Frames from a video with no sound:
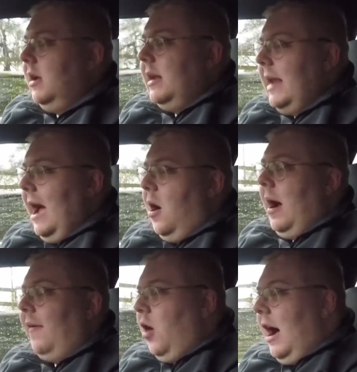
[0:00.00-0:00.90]
Now,
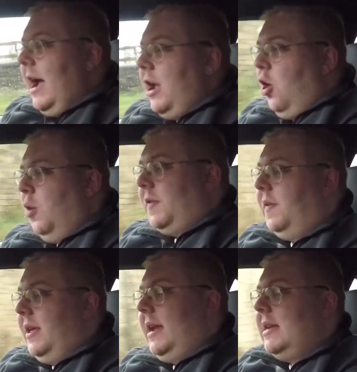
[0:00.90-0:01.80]
I've got high hopes for
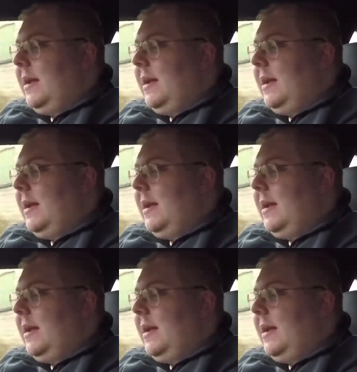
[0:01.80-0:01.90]
these.